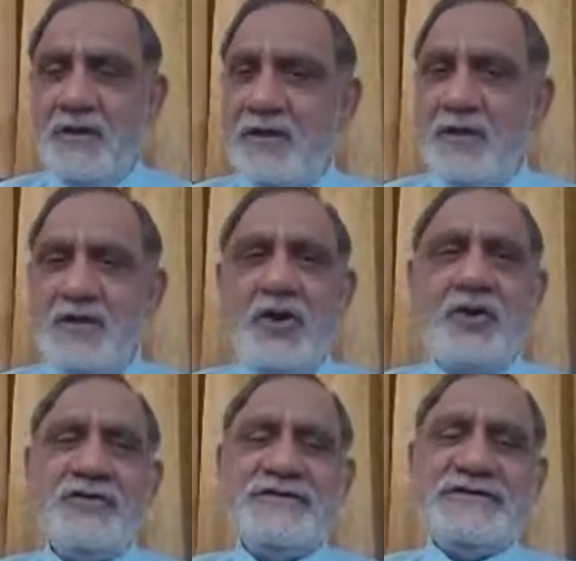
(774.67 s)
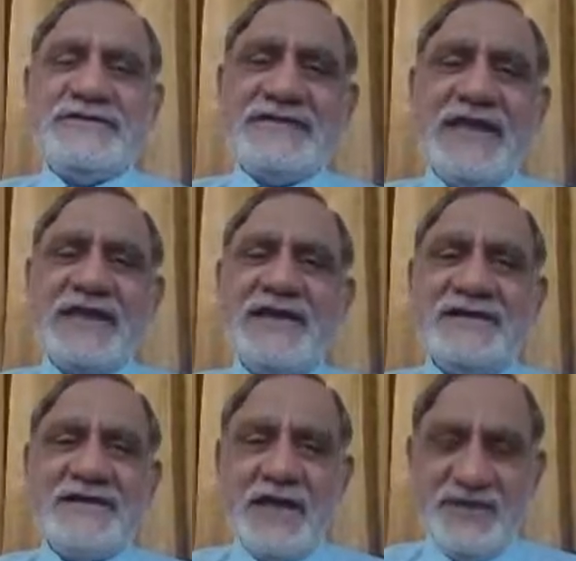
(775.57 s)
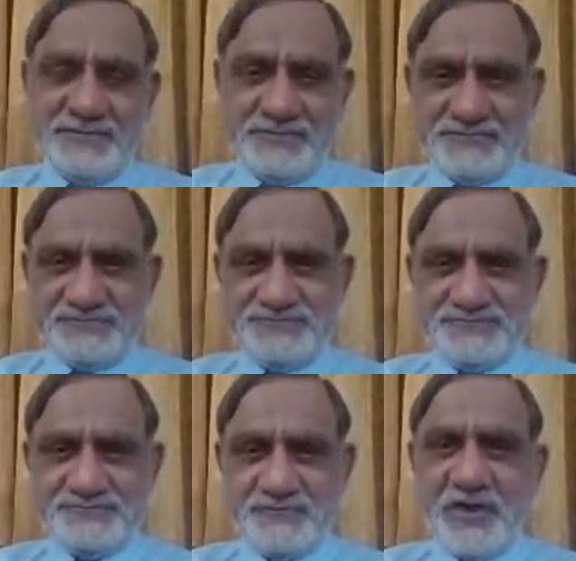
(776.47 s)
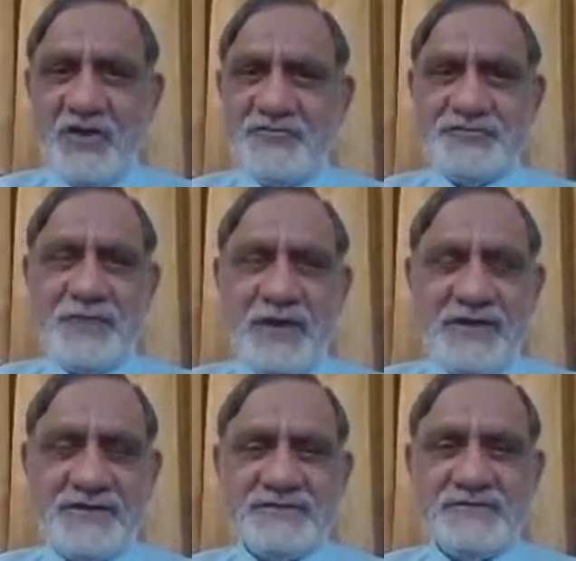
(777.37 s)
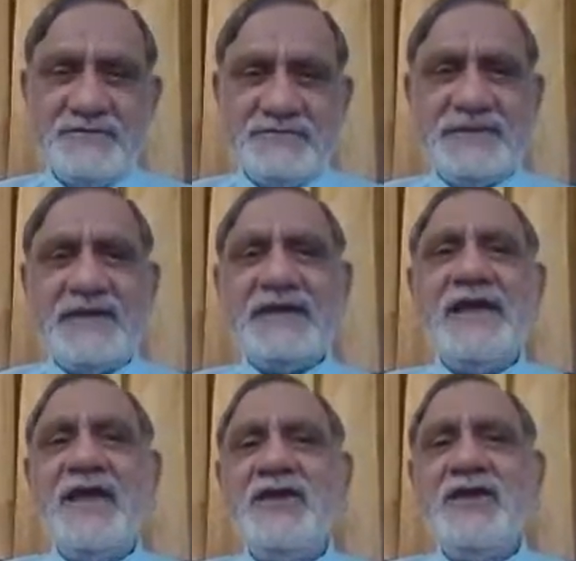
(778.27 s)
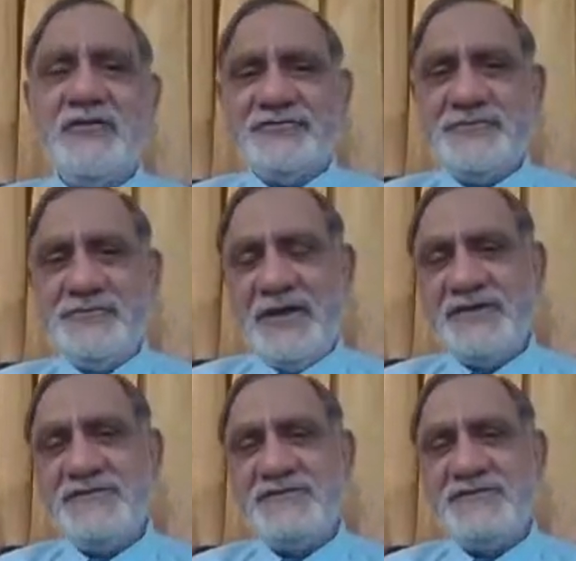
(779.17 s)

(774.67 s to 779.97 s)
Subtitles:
Now, the second type of semantics, second area of semantics,